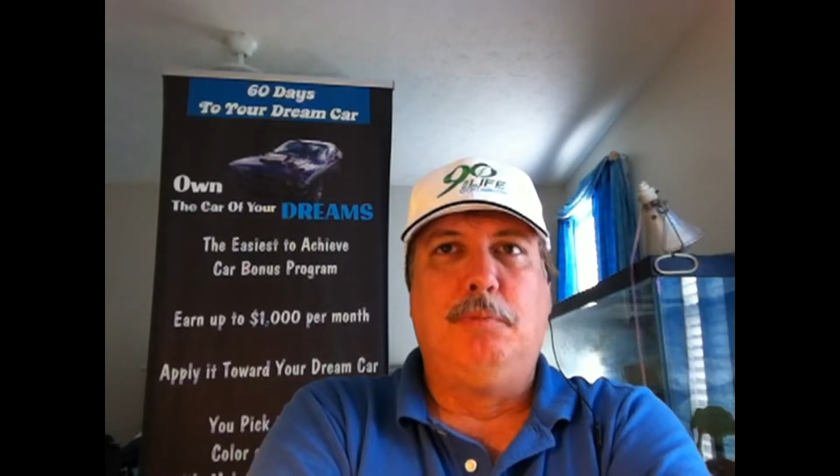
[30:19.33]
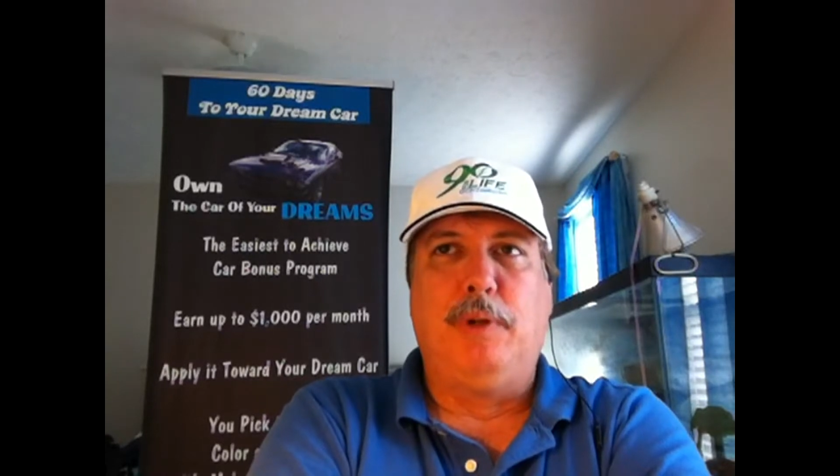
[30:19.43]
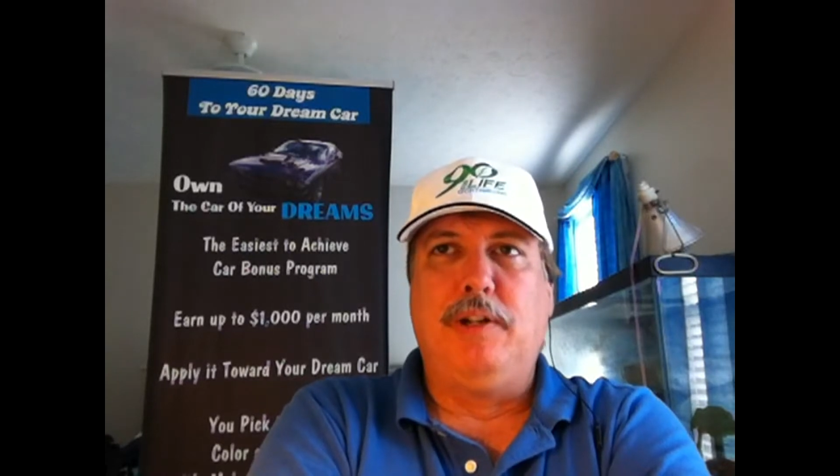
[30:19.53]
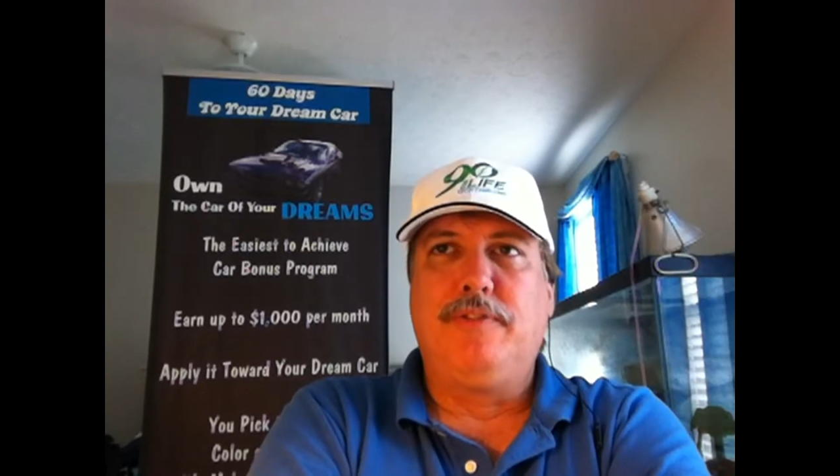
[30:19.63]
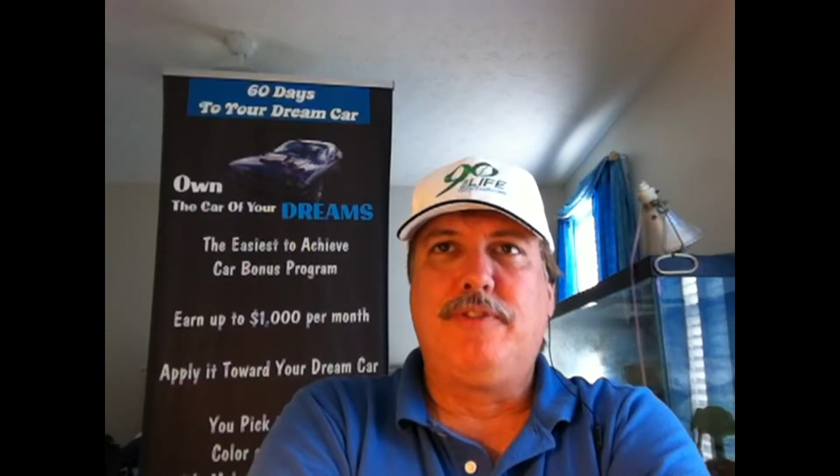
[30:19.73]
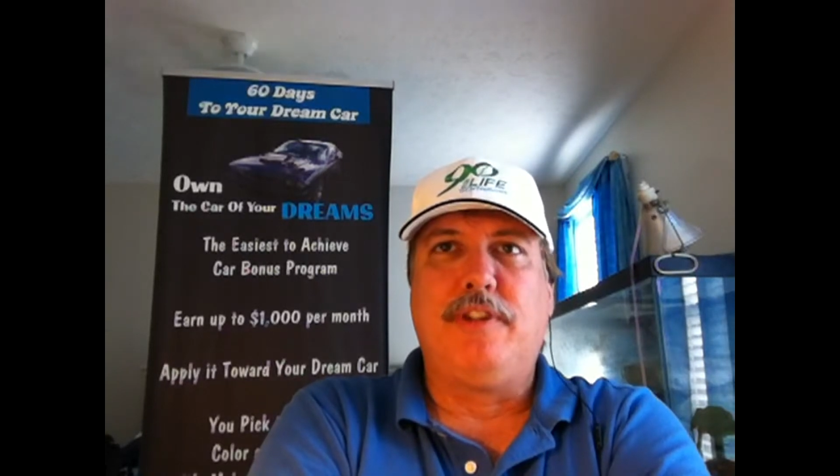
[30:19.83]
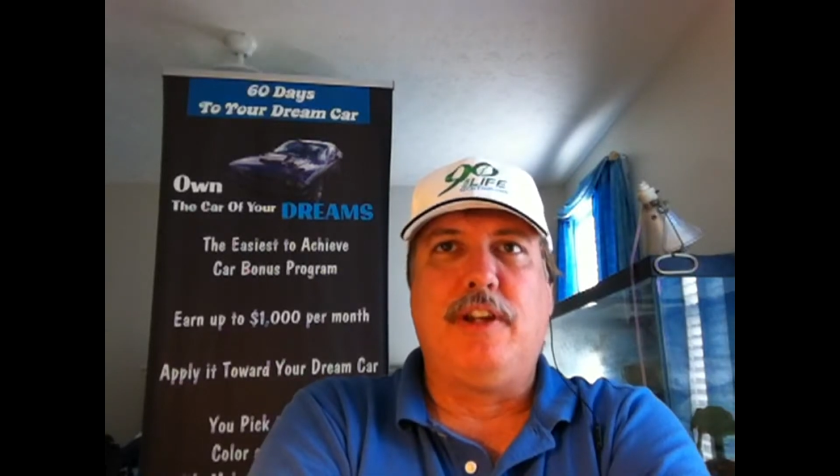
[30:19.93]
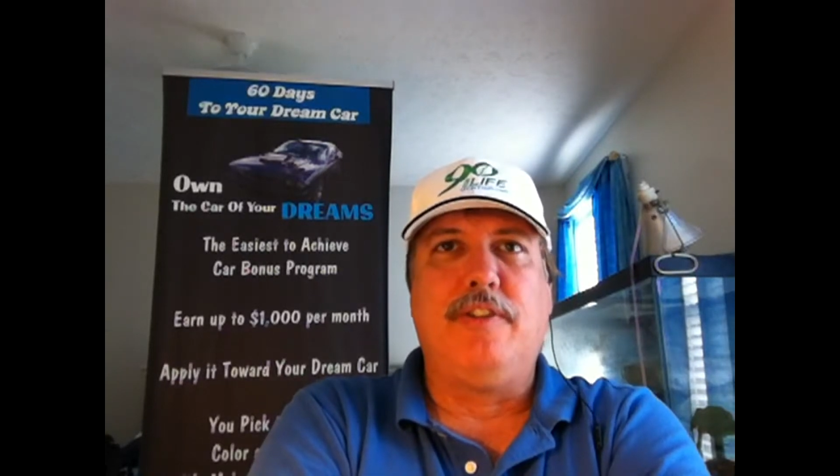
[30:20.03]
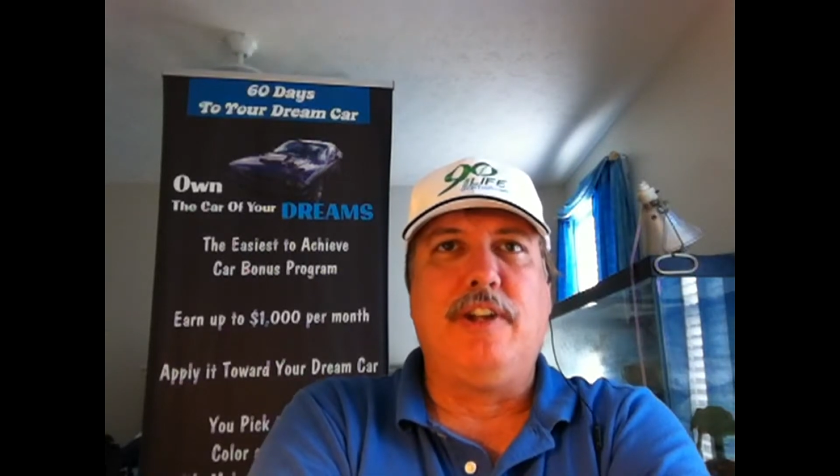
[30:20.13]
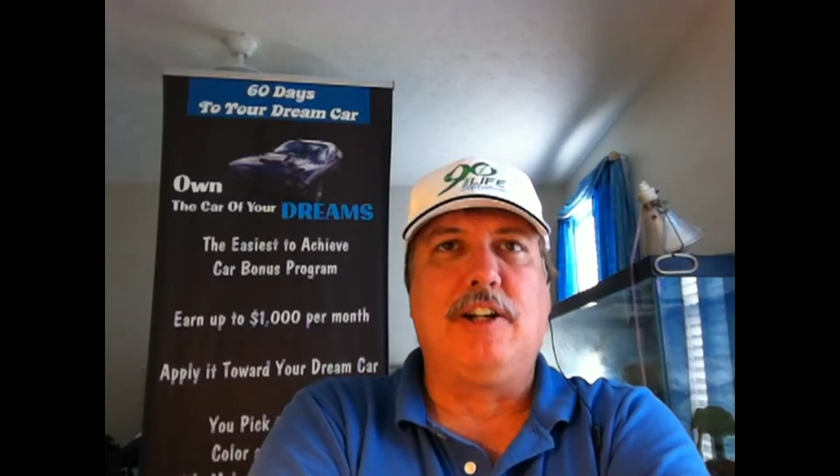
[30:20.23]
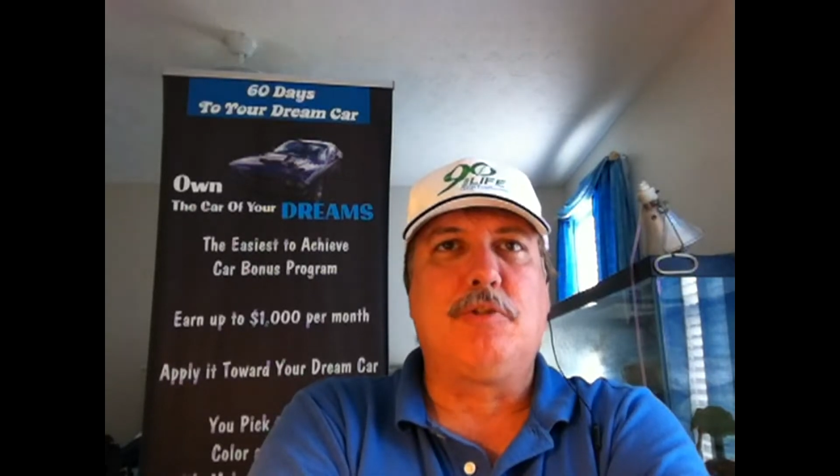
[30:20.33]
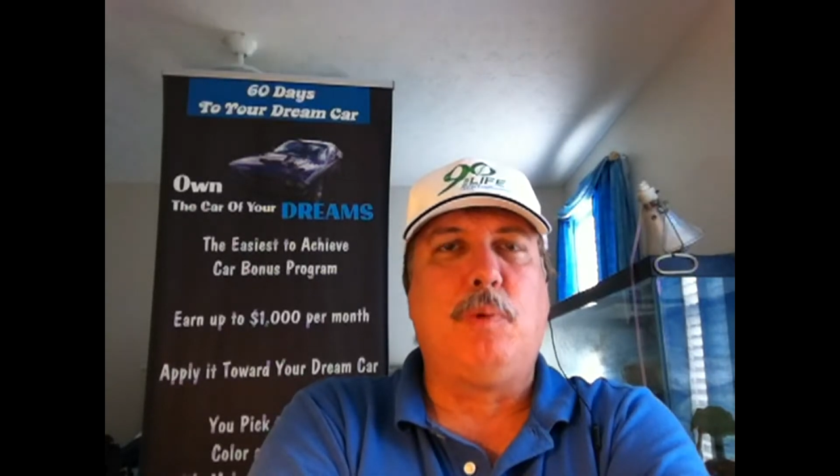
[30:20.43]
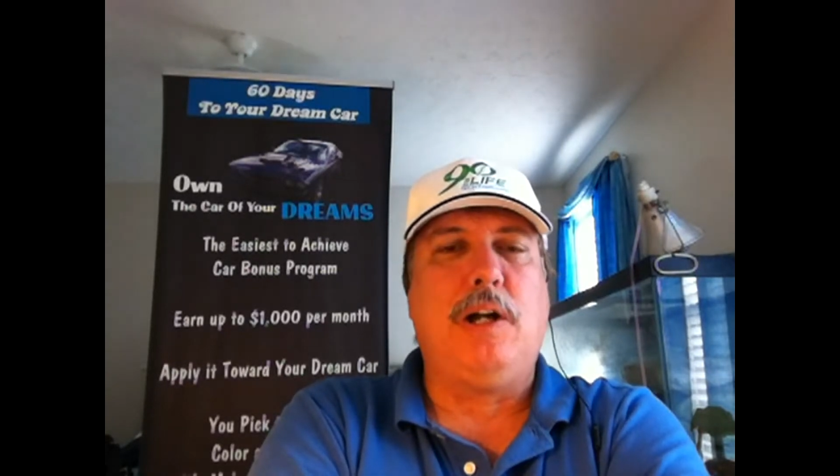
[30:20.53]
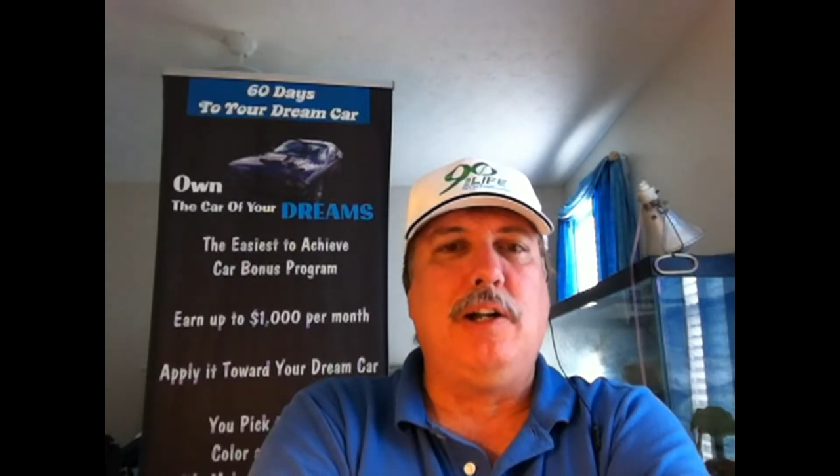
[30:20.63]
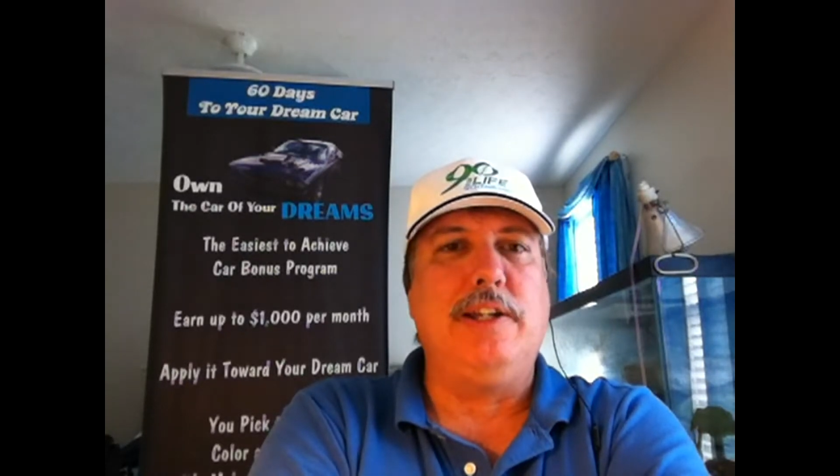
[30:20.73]
Well, Dr.
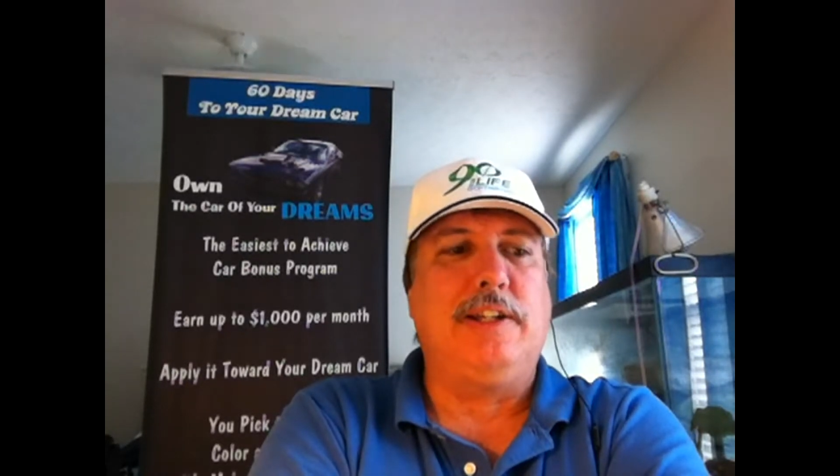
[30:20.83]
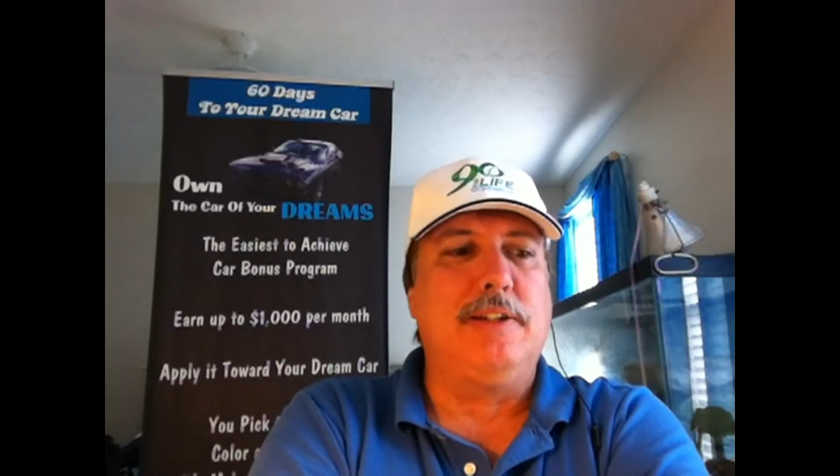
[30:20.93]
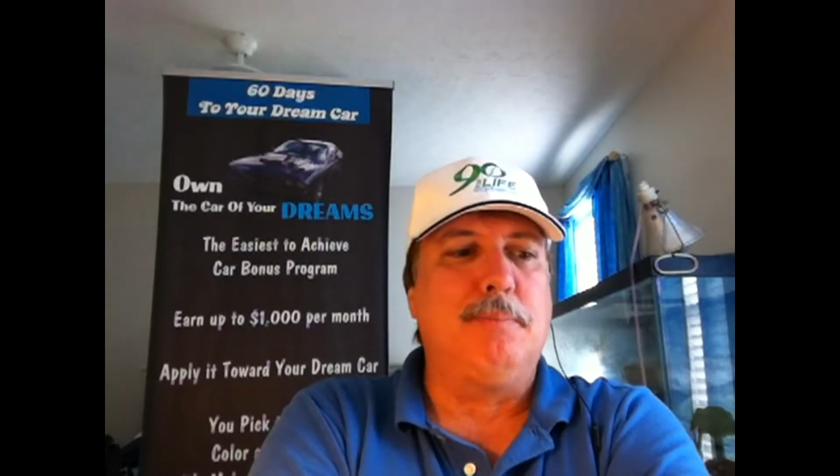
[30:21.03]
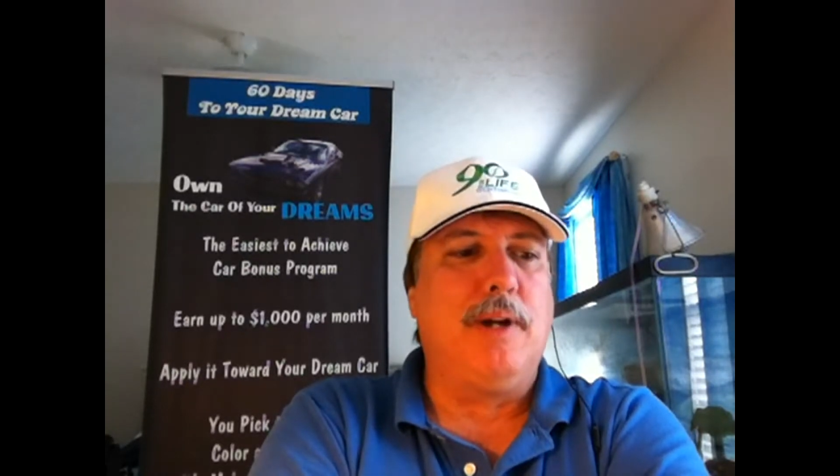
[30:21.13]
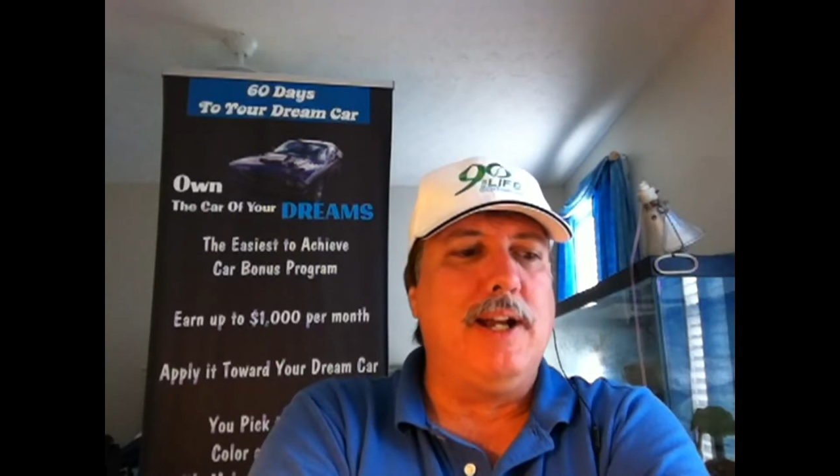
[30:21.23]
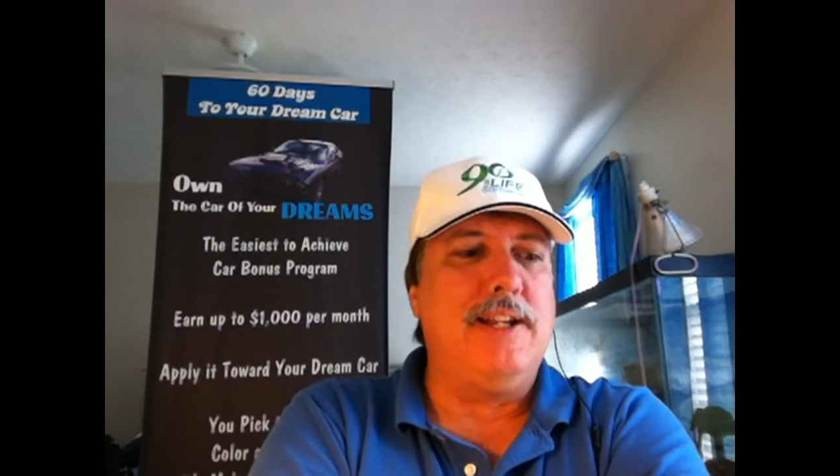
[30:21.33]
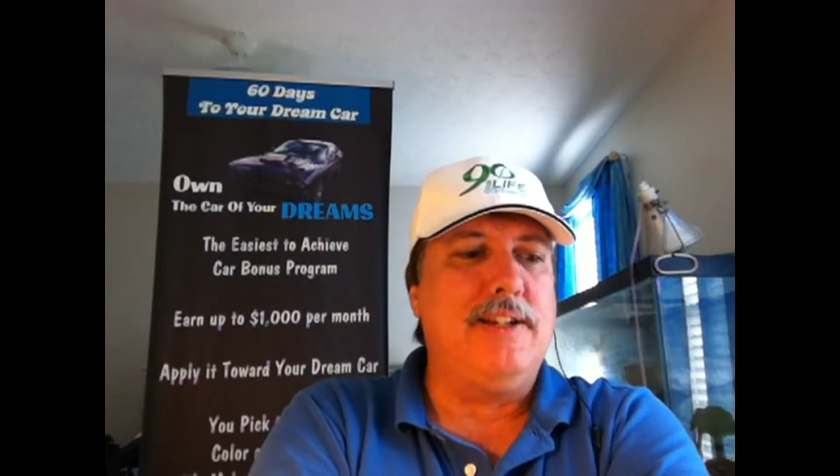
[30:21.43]
Wallach and Brandy